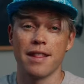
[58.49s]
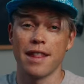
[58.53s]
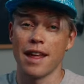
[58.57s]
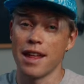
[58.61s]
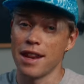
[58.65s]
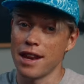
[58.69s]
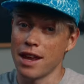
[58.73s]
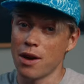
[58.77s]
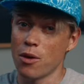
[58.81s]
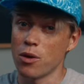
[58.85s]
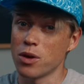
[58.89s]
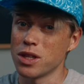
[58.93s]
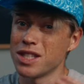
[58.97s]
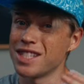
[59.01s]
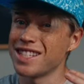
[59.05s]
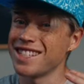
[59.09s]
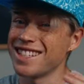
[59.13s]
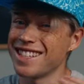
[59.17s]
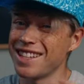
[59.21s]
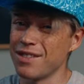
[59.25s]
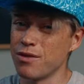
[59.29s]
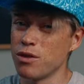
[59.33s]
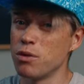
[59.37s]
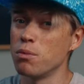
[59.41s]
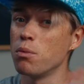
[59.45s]
Then I was
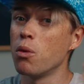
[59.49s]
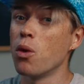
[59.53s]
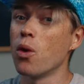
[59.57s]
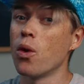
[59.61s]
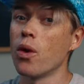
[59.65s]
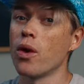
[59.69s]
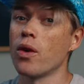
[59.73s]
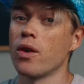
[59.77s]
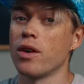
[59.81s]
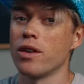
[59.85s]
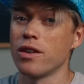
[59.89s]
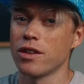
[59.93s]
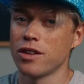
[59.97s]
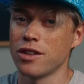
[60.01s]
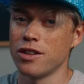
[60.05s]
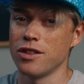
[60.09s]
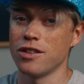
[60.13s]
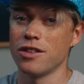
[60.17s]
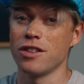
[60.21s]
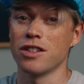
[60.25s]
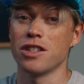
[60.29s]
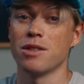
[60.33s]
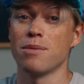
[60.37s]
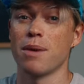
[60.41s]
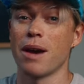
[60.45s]
even more
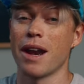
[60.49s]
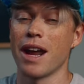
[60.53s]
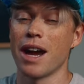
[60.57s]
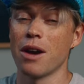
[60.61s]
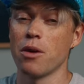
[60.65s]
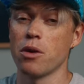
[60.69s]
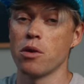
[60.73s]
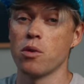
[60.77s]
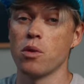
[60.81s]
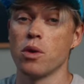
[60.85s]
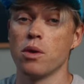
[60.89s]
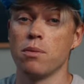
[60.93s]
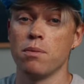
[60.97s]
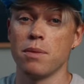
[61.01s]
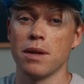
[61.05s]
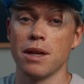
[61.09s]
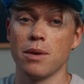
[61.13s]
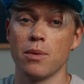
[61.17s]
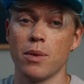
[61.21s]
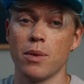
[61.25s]
curious about how it would be